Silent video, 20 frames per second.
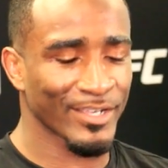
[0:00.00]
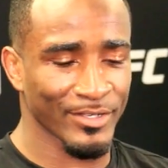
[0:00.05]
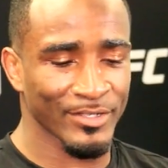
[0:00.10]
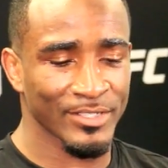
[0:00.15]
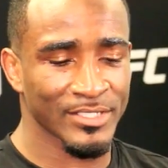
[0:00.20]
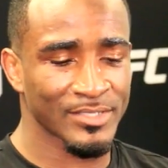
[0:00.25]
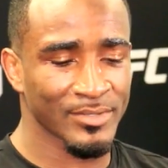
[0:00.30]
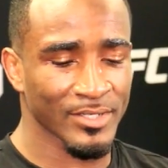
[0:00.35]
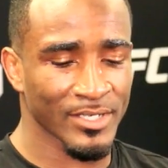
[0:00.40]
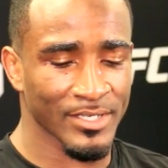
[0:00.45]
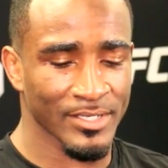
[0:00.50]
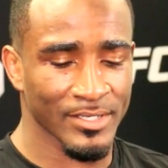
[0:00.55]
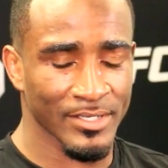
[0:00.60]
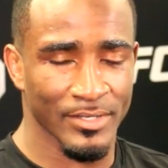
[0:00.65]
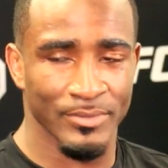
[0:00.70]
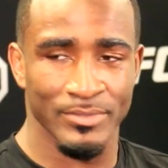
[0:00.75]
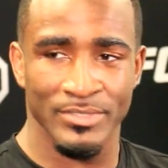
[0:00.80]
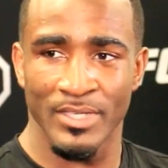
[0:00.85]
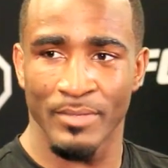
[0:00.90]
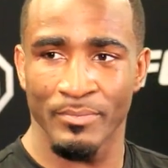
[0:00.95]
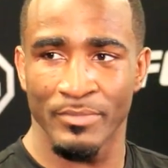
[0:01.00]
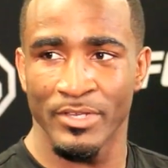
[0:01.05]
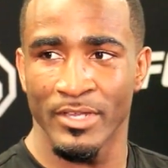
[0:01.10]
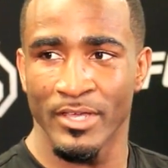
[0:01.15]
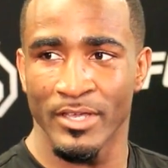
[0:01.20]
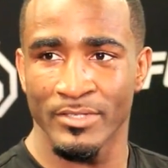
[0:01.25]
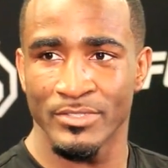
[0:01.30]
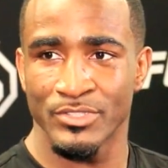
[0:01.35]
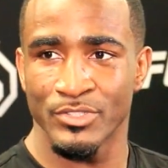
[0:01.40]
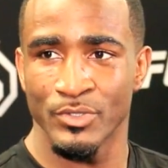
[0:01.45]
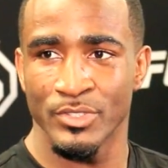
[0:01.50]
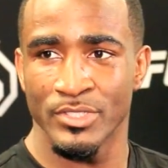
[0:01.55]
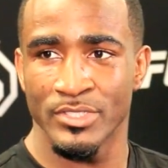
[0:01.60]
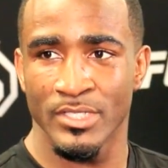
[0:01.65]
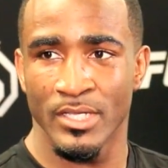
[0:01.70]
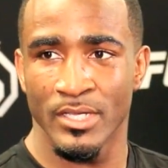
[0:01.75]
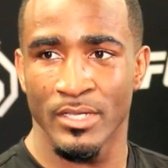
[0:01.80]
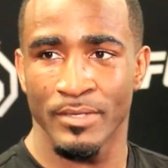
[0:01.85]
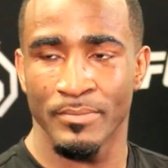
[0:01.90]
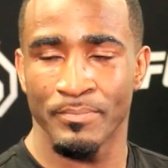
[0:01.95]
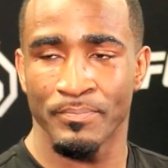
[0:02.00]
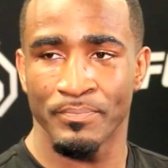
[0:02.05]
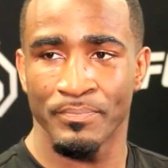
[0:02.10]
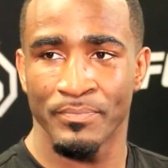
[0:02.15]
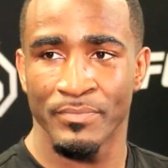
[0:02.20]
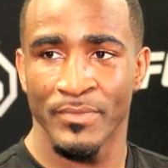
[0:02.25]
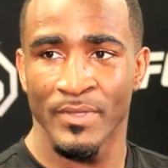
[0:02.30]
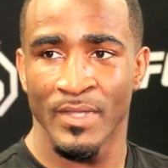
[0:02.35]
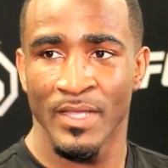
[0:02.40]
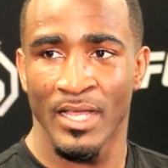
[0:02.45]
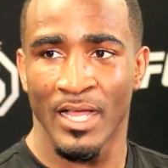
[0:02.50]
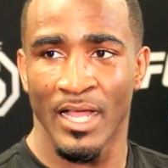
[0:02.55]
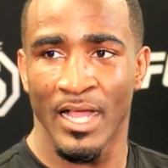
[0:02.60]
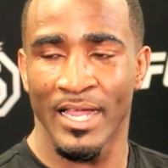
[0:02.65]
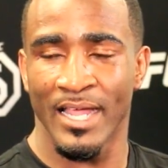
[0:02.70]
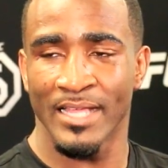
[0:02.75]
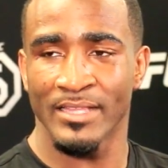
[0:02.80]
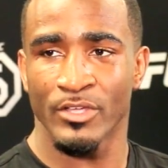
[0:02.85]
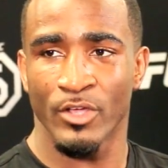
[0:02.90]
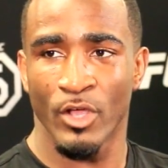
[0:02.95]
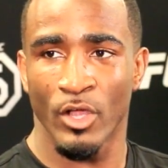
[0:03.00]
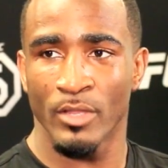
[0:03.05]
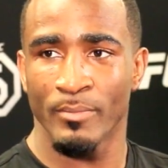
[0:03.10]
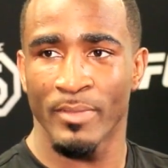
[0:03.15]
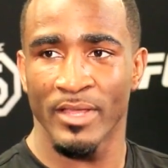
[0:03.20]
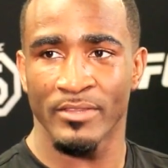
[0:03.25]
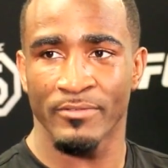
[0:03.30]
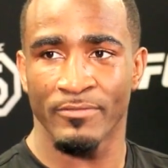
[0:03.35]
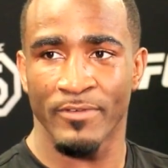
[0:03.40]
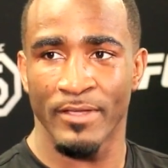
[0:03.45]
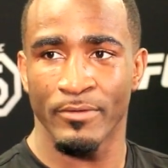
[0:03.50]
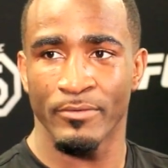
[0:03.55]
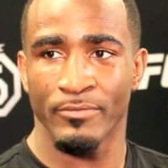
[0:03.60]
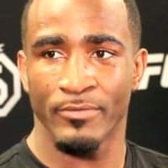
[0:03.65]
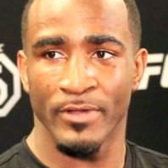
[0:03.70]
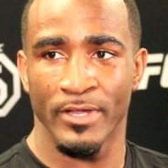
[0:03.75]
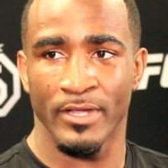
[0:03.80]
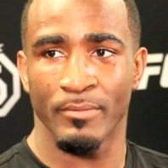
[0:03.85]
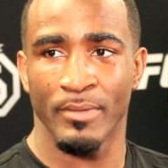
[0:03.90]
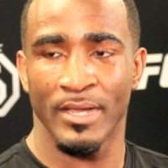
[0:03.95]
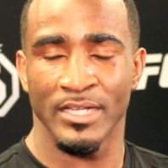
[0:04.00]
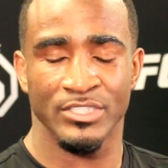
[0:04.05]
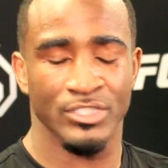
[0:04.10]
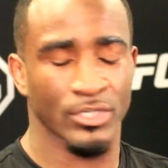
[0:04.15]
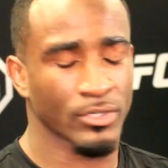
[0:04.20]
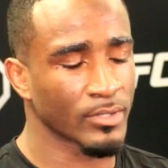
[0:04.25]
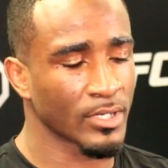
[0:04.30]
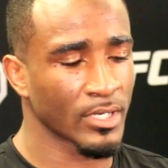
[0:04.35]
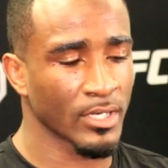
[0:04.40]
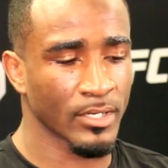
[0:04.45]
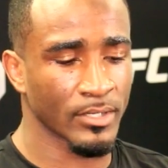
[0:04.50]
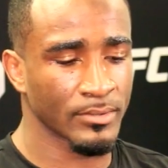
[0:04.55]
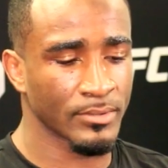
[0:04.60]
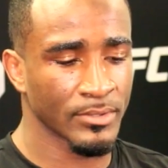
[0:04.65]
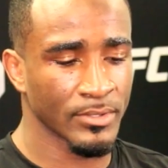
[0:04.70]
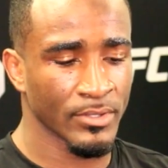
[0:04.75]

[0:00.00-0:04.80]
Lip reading: It was something that as soon as I got the call about the fight with Frank Camacho,